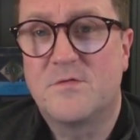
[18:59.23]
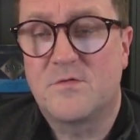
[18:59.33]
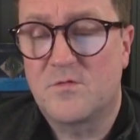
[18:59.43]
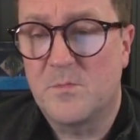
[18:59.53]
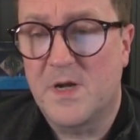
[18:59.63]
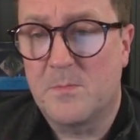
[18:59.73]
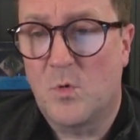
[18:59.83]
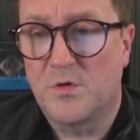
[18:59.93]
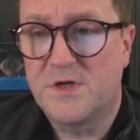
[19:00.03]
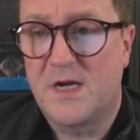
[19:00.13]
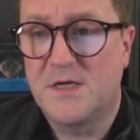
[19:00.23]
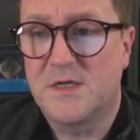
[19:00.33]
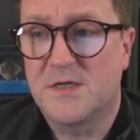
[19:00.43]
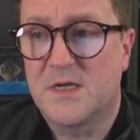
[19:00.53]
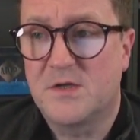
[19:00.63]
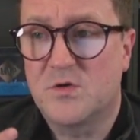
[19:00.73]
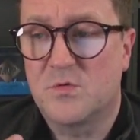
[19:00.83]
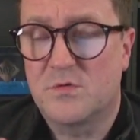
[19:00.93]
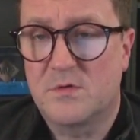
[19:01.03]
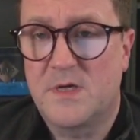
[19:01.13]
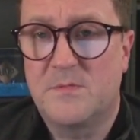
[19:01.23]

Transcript: make more changes and to keep